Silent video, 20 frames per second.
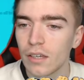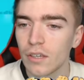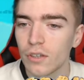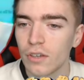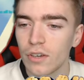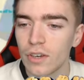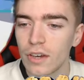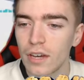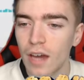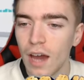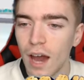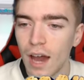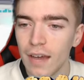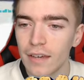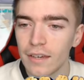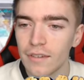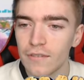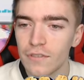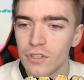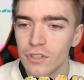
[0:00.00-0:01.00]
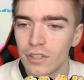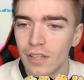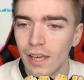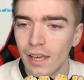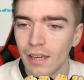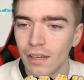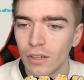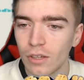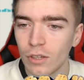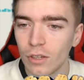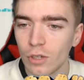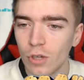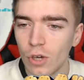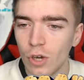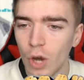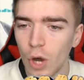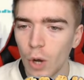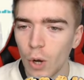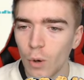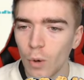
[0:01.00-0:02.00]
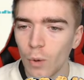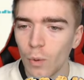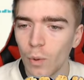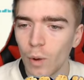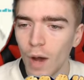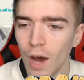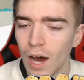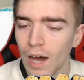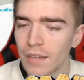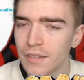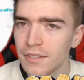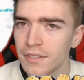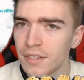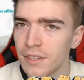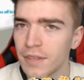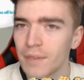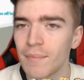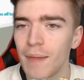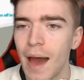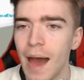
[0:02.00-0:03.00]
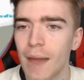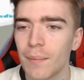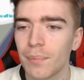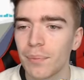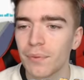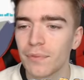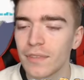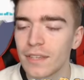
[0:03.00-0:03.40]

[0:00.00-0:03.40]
you can kind of just like go under the map.